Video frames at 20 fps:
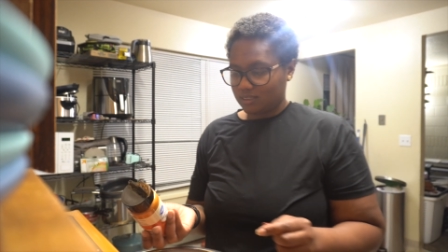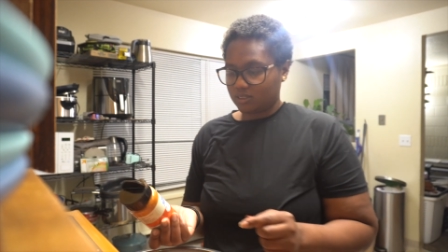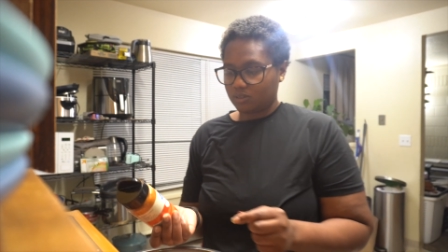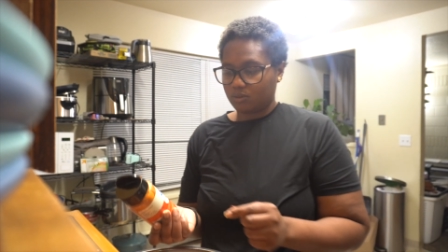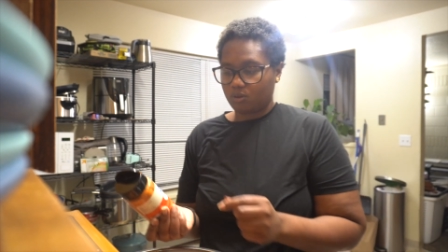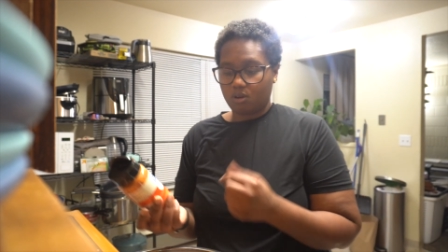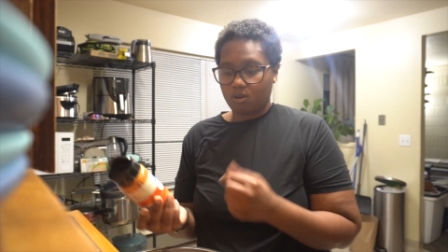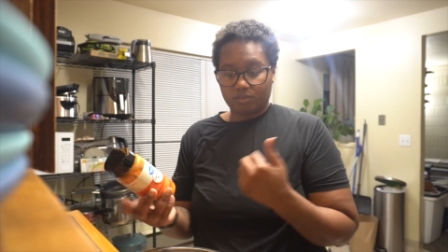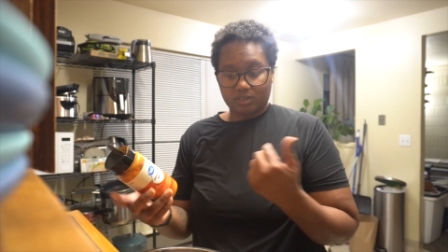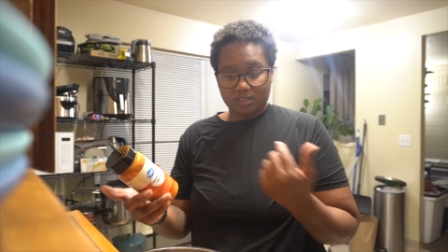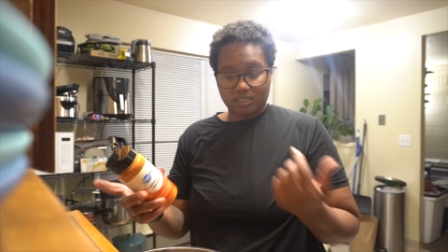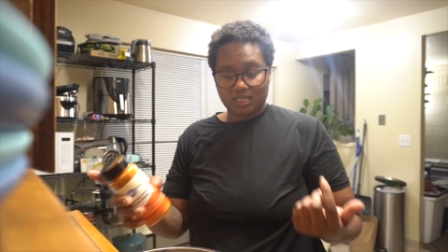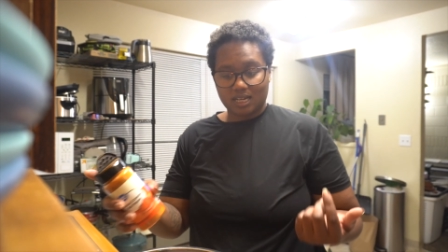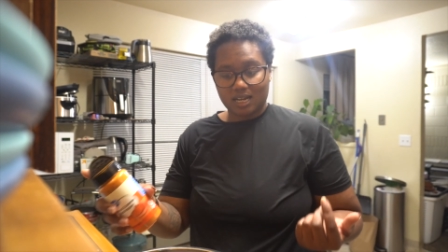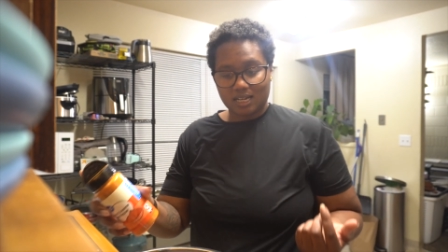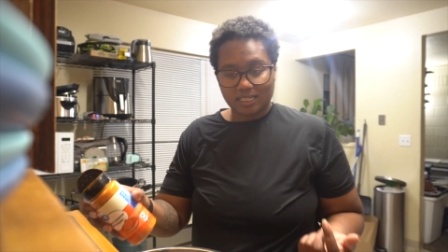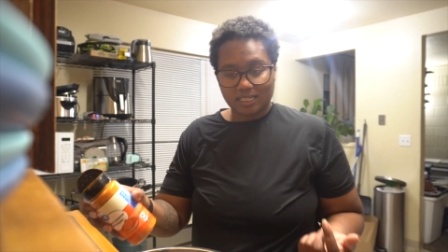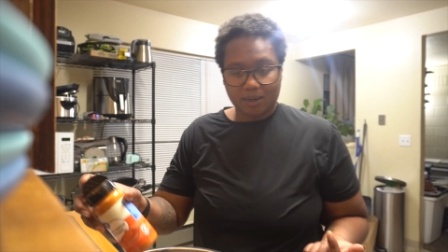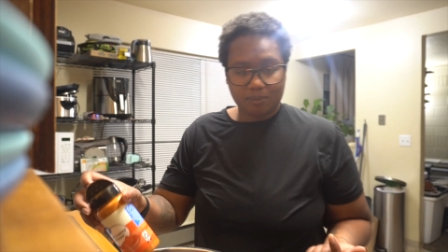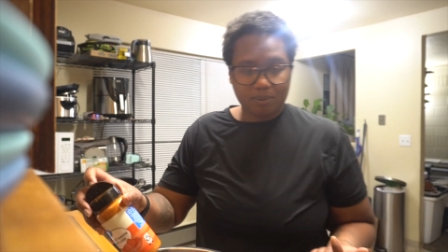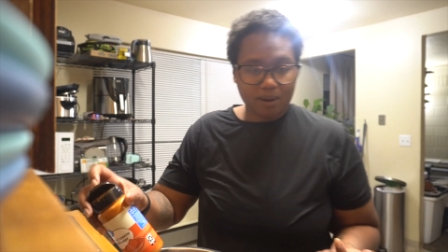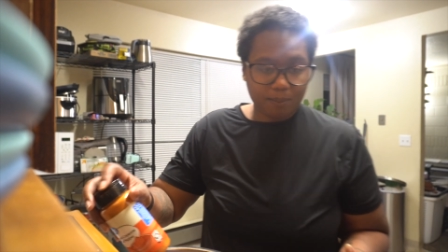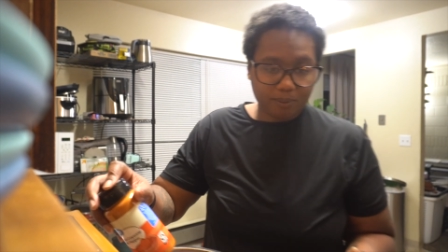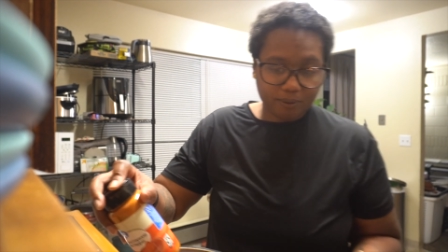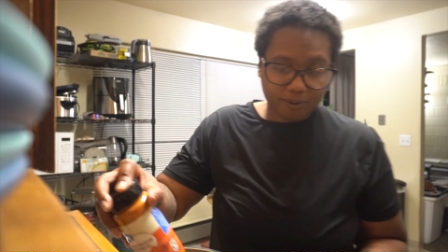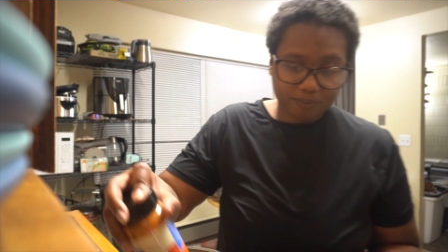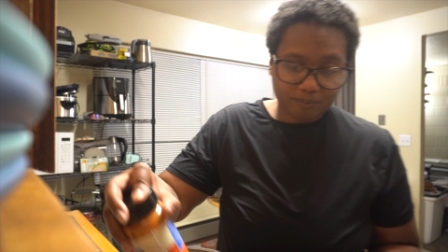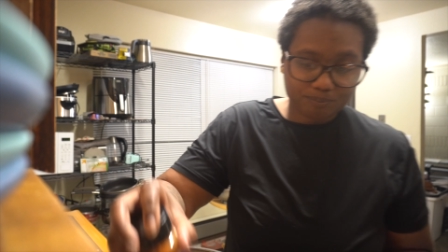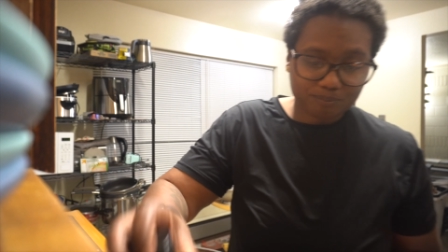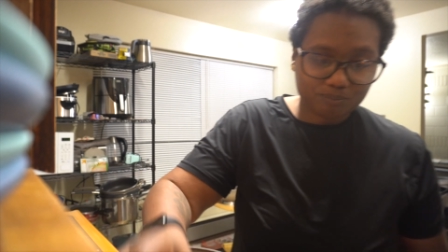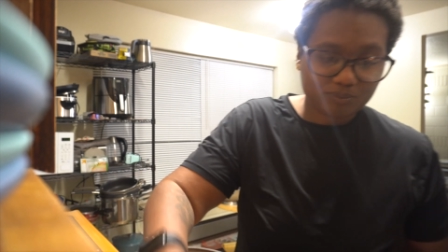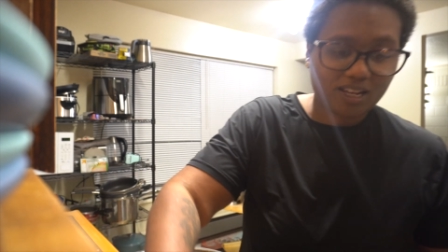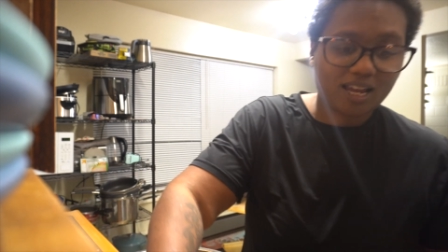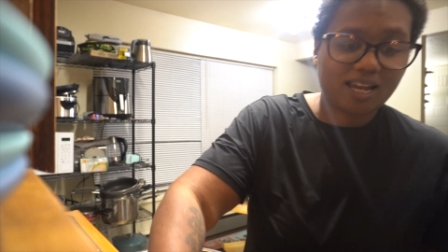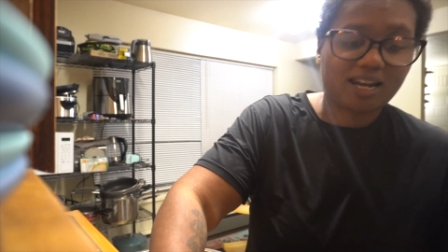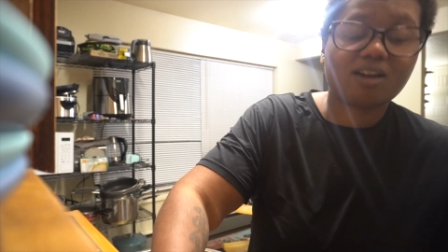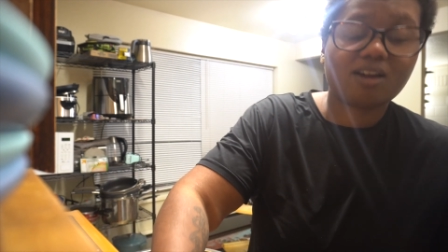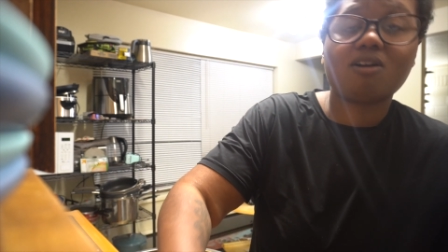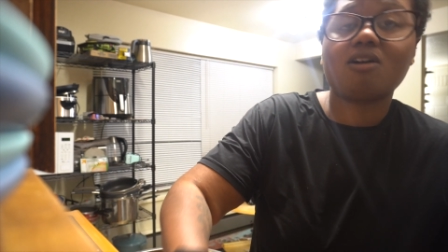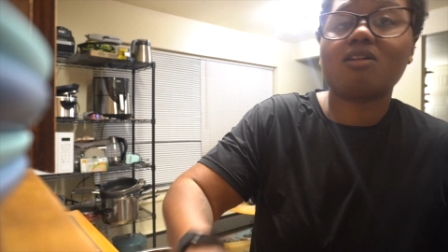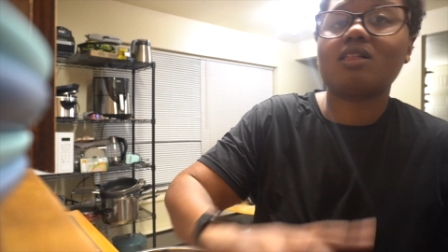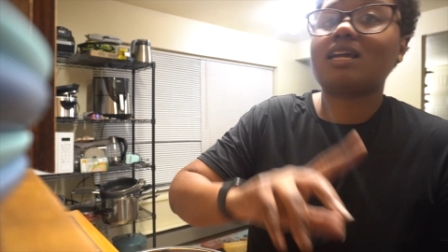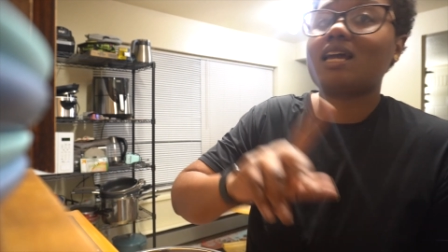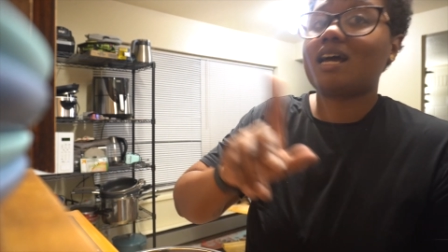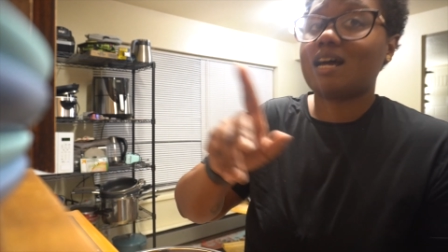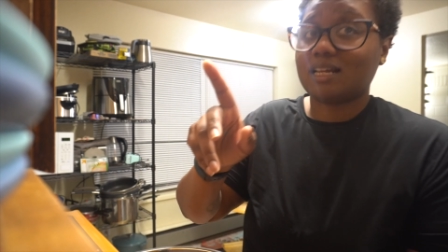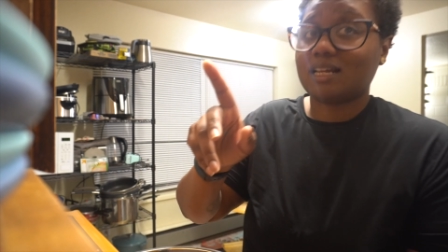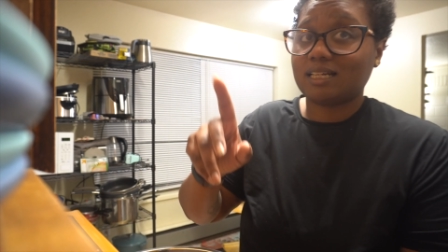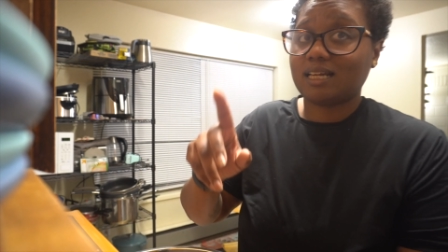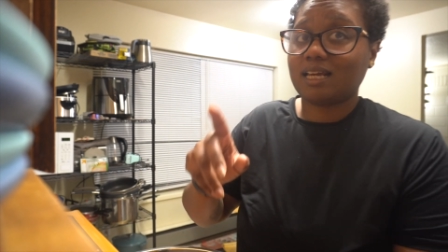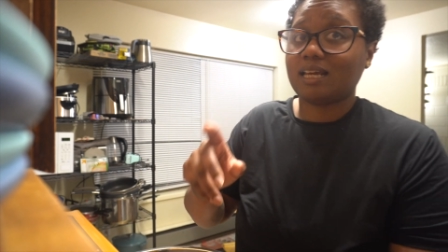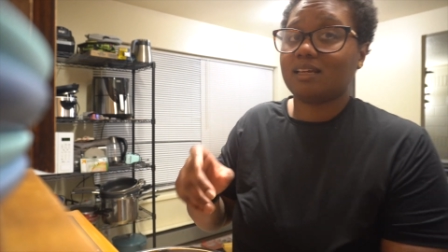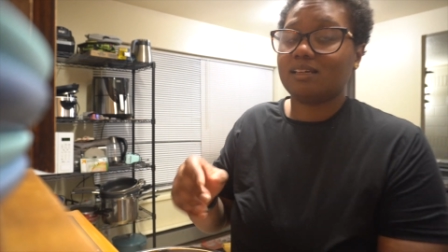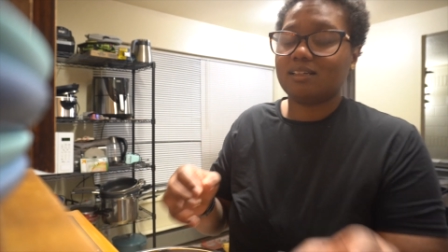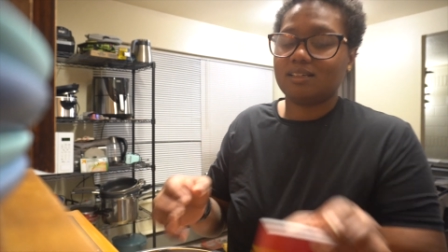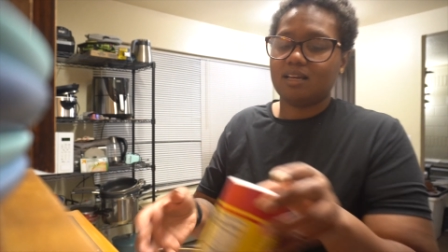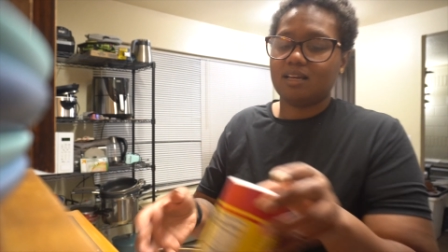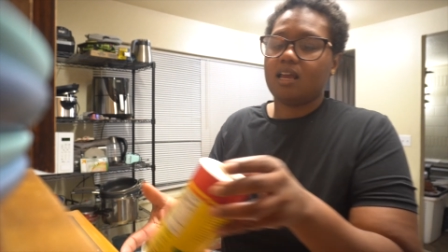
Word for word: so all this Kanye pepper and I call it Kanye